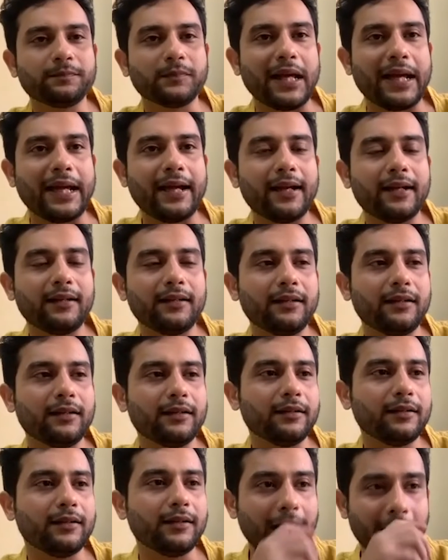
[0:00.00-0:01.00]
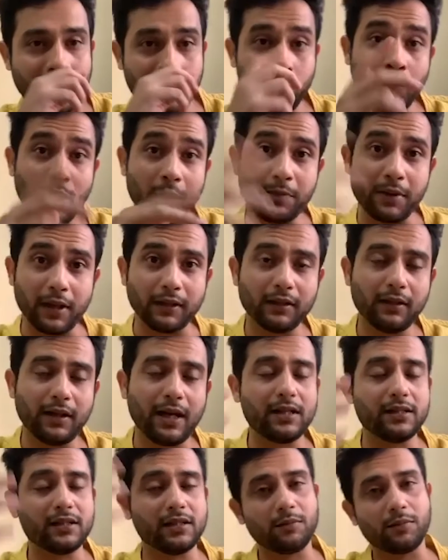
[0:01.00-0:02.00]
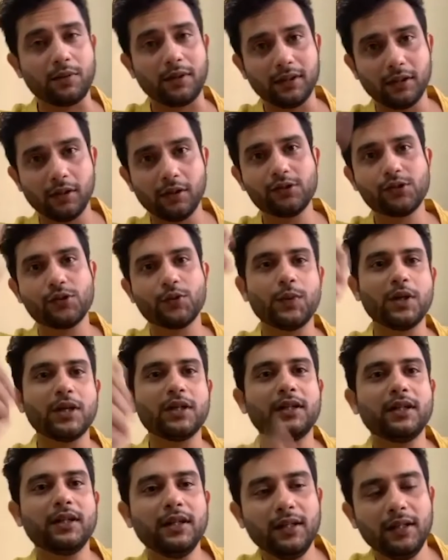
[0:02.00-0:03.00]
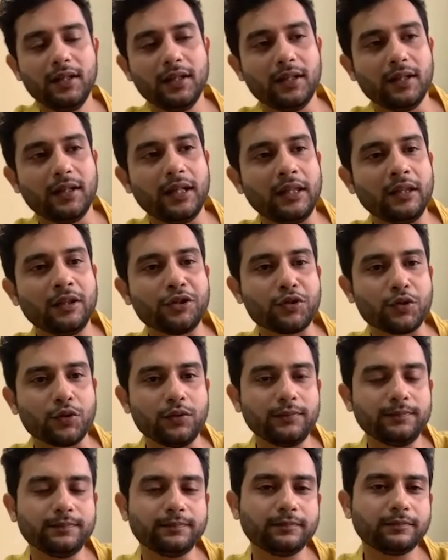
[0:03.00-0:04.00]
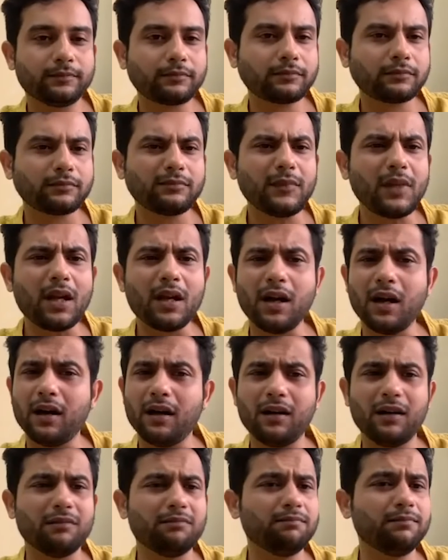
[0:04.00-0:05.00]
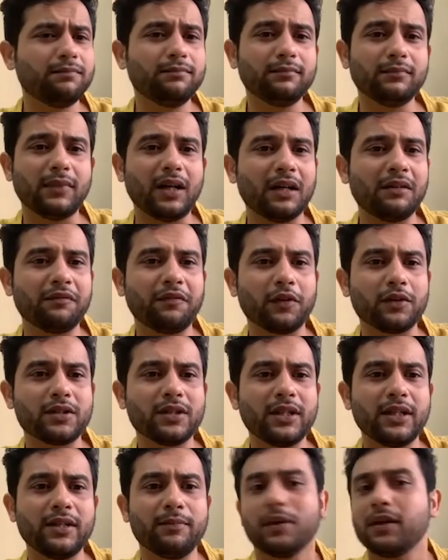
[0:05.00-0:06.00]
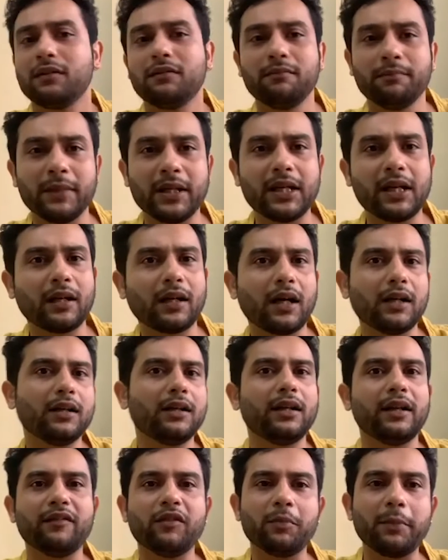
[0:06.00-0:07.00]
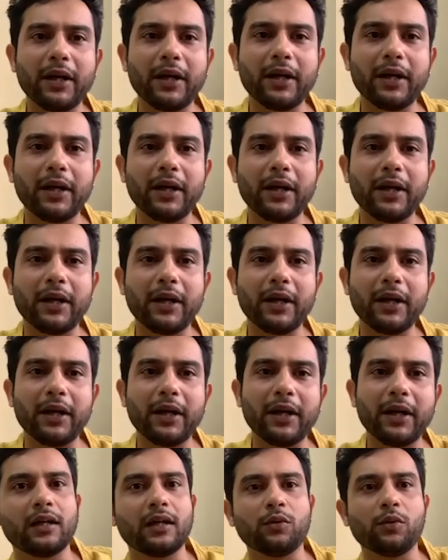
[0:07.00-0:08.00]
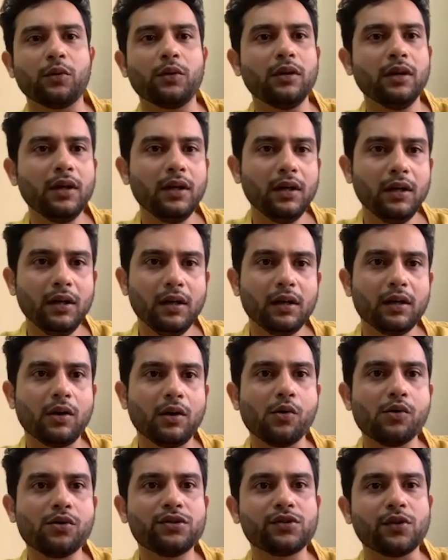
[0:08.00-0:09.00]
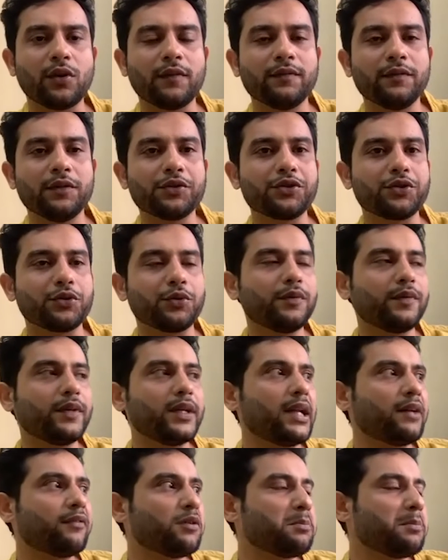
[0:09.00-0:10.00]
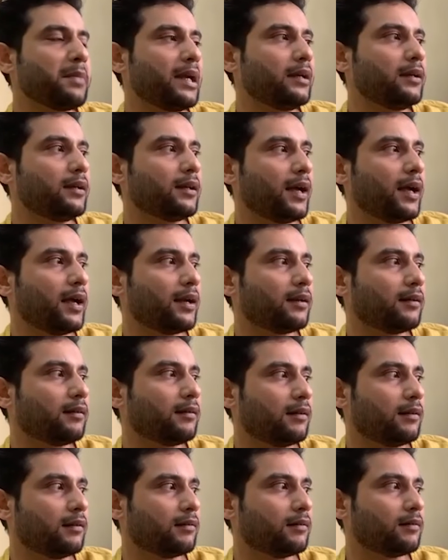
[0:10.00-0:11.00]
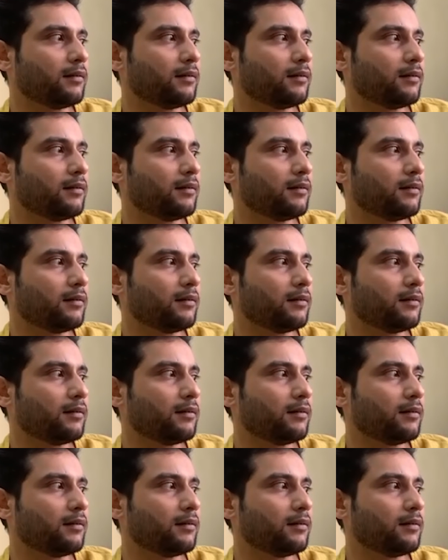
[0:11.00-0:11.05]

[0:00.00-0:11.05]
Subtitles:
and I knew her brother, and her brother also worked in the show. Unfortunately, but me and Kanan never met. Even during that whole course of the show, we never met. And